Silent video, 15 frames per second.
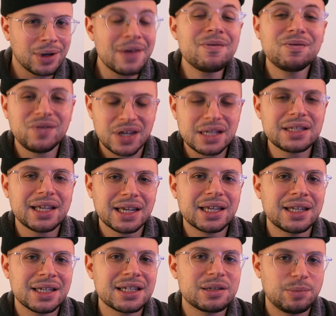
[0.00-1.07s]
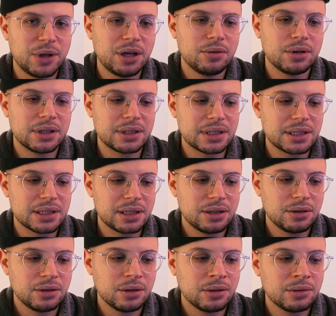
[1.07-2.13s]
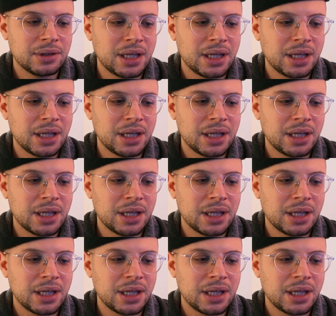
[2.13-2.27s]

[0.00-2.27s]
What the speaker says: It feels like an experience, you know?